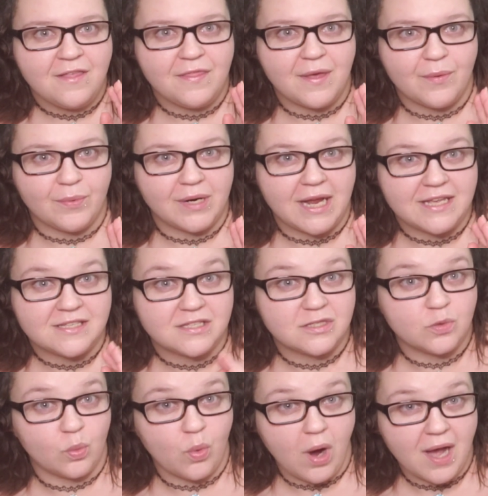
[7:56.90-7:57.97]
that when I
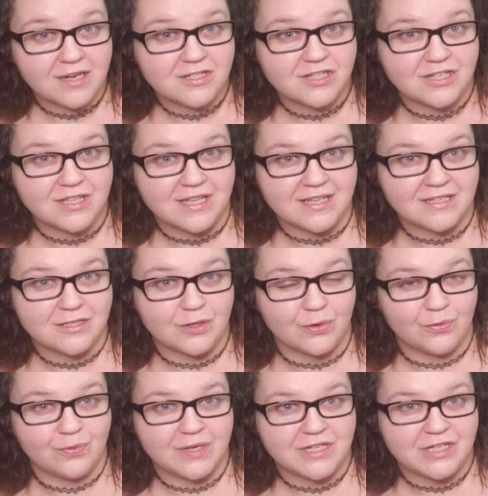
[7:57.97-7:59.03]
swatched this
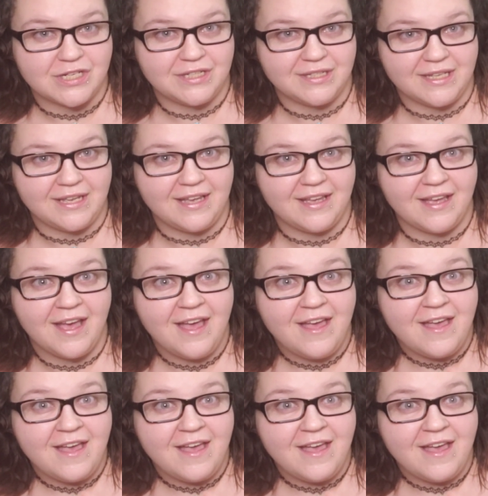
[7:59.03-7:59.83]
originally,